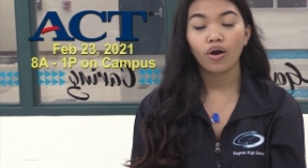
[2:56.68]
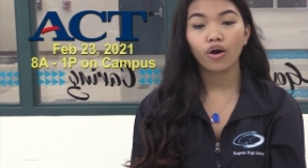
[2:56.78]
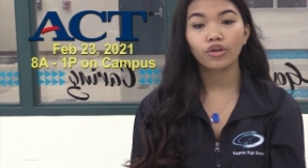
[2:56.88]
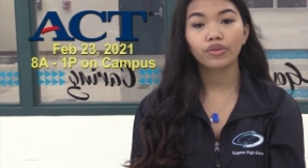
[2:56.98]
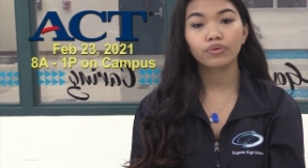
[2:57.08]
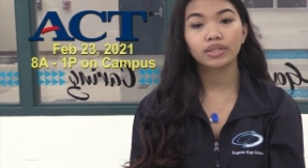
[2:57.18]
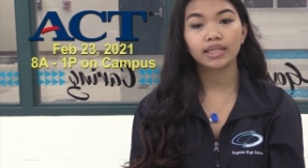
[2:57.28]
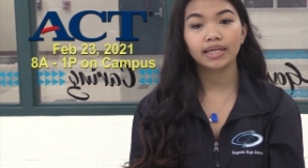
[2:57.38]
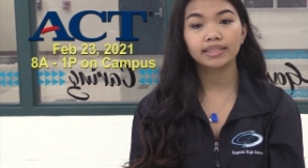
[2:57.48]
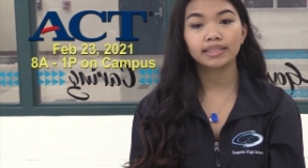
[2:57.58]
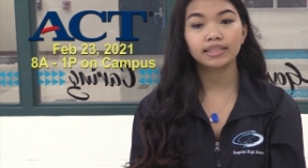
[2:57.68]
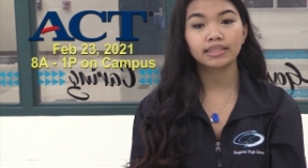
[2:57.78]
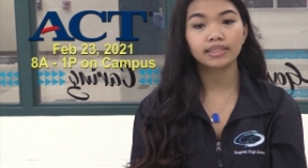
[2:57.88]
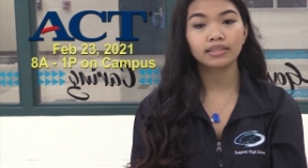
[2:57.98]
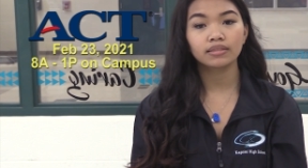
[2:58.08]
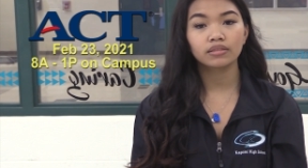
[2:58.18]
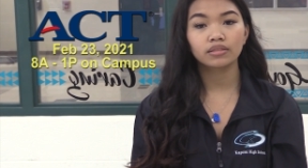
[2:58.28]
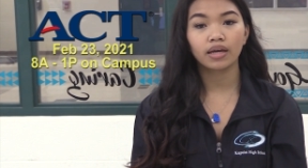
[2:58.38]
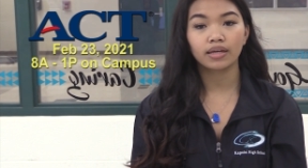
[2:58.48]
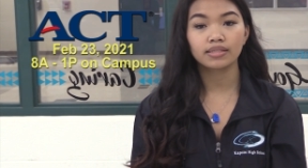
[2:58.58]
Although the ACT
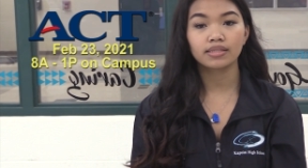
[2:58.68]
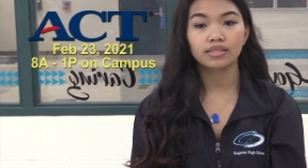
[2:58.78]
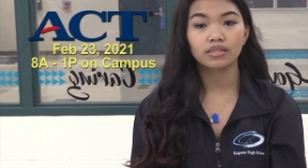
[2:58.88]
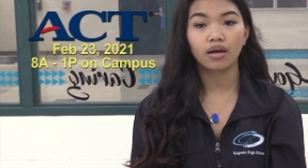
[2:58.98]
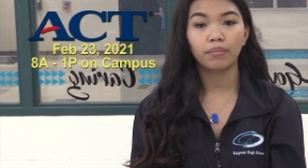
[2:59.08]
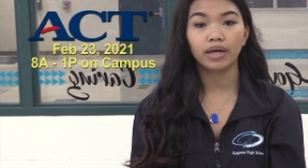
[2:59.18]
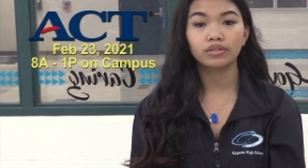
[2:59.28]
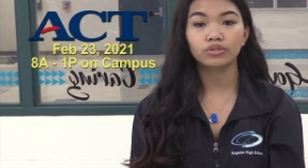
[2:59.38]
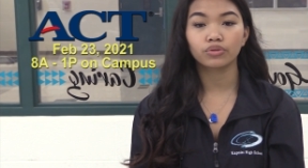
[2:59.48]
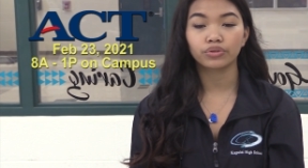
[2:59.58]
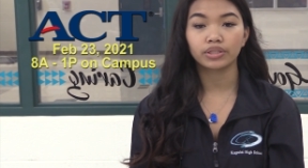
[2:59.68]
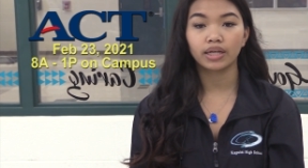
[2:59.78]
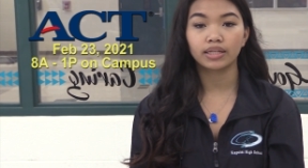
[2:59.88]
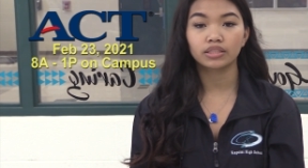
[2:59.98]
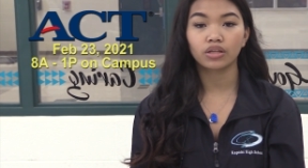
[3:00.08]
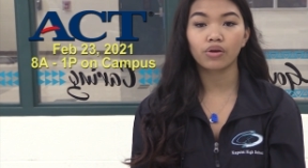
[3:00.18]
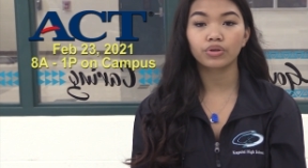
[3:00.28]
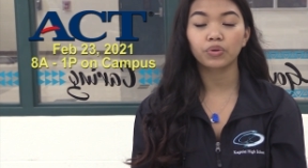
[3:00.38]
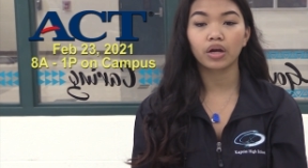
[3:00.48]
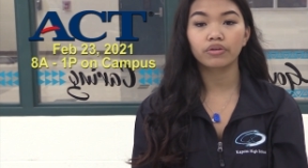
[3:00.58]
test is not mandatory and is not
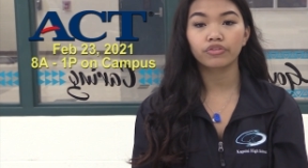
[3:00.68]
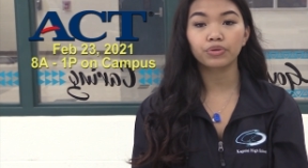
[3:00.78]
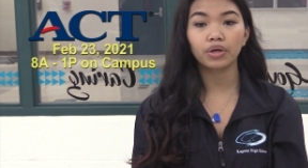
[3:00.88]
required for